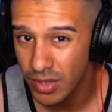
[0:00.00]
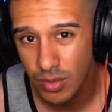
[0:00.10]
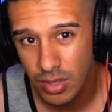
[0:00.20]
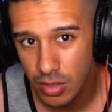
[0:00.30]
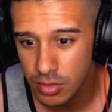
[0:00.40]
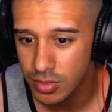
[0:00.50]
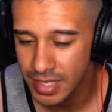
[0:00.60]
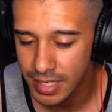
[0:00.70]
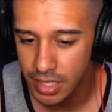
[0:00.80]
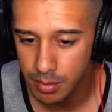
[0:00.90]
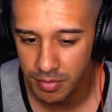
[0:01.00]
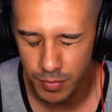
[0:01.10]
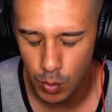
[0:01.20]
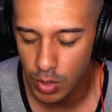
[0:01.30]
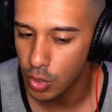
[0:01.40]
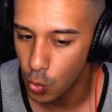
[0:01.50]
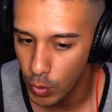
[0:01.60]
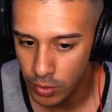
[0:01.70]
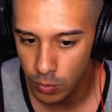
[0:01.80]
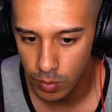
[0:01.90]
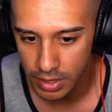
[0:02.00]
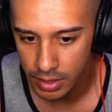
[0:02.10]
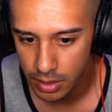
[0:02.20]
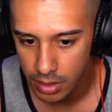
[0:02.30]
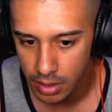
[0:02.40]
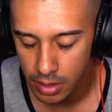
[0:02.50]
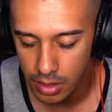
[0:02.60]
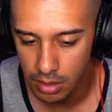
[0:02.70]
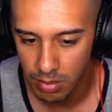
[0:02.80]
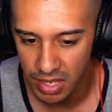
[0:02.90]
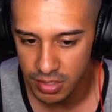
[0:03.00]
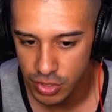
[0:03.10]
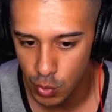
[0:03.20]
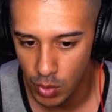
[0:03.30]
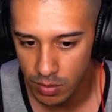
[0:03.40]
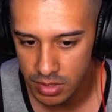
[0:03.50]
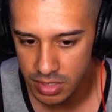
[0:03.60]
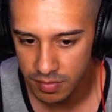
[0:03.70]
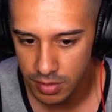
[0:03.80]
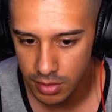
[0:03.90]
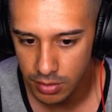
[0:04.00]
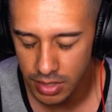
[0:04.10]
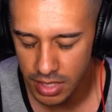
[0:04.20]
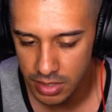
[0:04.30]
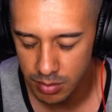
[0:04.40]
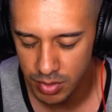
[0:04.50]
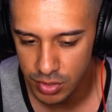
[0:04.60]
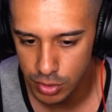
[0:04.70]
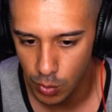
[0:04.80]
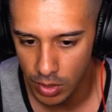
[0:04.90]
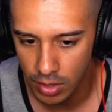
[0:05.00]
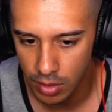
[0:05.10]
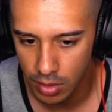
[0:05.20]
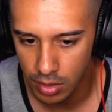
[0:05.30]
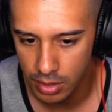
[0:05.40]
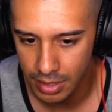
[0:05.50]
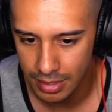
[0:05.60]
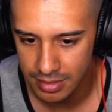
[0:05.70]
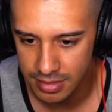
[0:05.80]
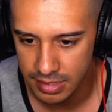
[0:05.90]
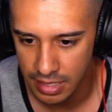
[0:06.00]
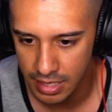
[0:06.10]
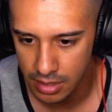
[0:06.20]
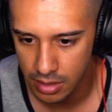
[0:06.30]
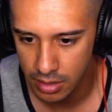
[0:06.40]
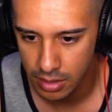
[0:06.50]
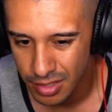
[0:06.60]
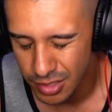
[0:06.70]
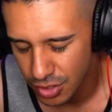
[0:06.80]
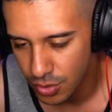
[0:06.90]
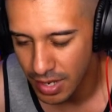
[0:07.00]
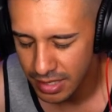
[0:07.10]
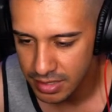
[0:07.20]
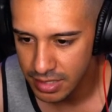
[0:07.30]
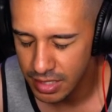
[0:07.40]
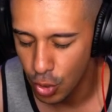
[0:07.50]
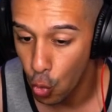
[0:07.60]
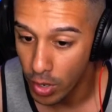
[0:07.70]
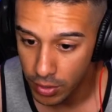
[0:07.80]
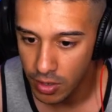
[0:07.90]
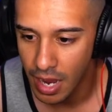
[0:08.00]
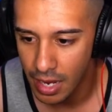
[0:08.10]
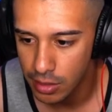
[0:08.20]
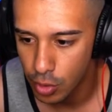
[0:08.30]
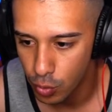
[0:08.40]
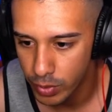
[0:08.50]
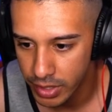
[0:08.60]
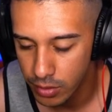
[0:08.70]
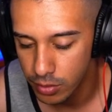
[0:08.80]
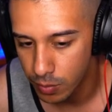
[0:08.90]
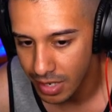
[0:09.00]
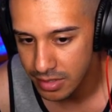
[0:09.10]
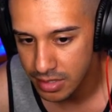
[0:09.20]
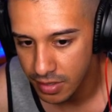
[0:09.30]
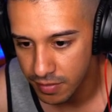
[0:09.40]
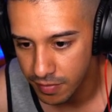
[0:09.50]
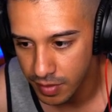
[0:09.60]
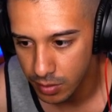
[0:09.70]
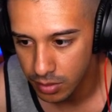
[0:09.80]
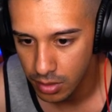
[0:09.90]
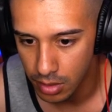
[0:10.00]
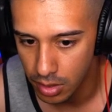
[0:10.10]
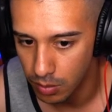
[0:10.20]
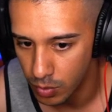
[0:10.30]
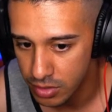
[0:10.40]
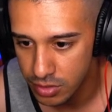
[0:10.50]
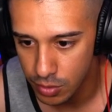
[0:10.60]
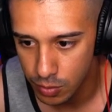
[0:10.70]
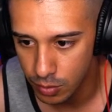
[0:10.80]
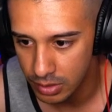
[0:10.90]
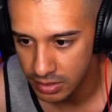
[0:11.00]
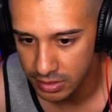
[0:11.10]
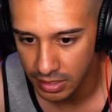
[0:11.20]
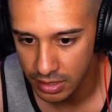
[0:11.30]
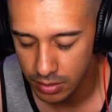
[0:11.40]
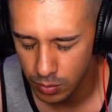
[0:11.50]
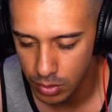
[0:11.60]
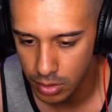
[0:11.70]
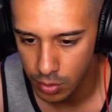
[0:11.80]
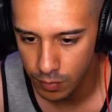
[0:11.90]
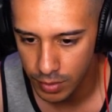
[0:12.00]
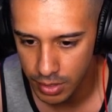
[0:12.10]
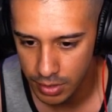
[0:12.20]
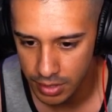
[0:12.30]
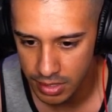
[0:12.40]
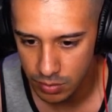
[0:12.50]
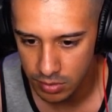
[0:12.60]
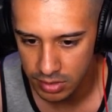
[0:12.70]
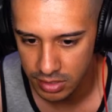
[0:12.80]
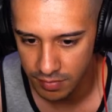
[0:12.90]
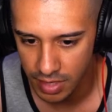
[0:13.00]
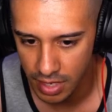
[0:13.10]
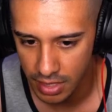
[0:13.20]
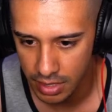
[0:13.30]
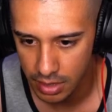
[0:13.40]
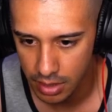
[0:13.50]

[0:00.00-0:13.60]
can also set it up, if you want a quicker read by the square receiver, you can actually put square on a slant. So you actually get a quicker high-low read on the right side of the field with circle and the slant running over there. You guys will see if I hike it.